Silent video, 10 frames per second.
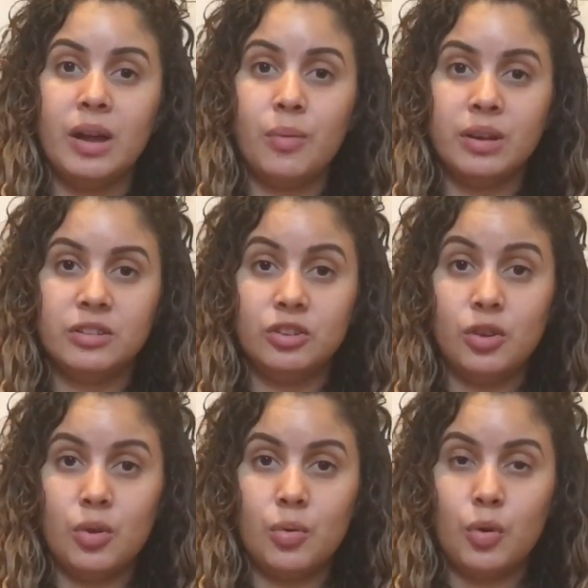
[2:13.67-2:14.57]
I wanted to
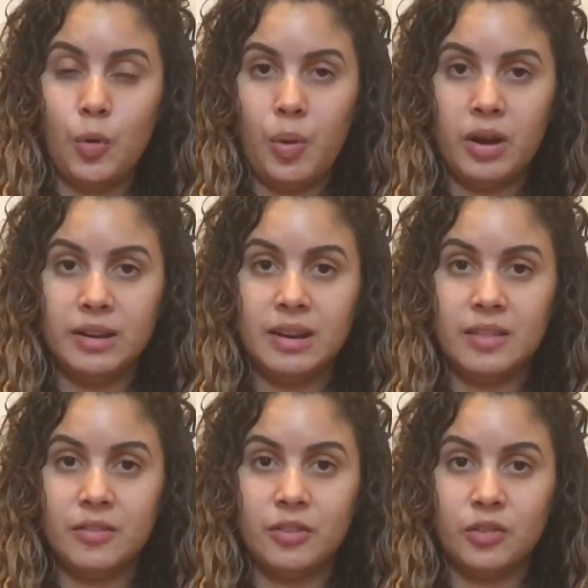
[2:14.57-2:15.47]
go couponing in
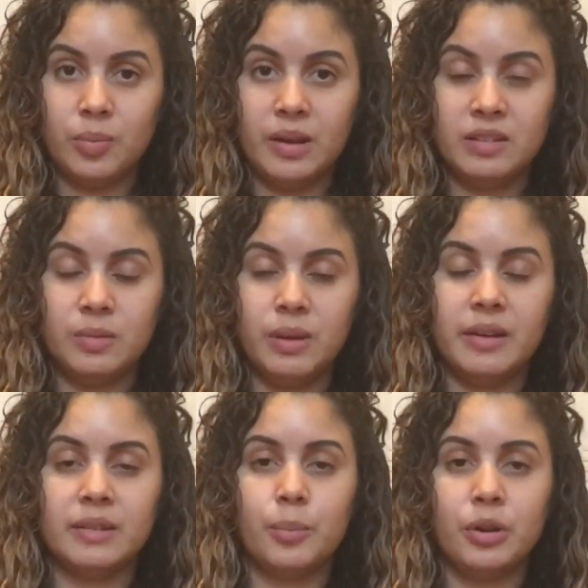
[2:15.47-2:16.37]
the first place is
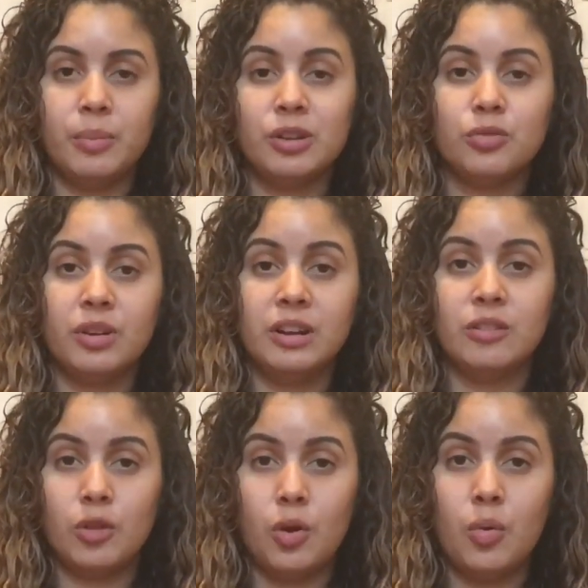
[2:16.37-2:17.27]
because I'm pretty much
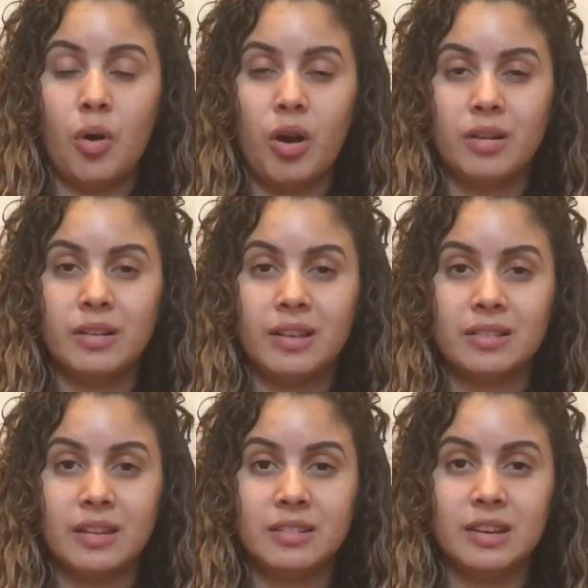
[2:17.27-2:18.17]
running low on
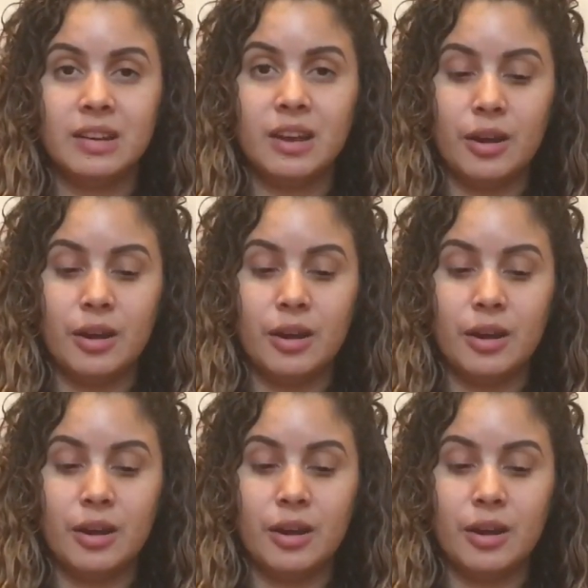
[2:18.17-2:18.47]
scented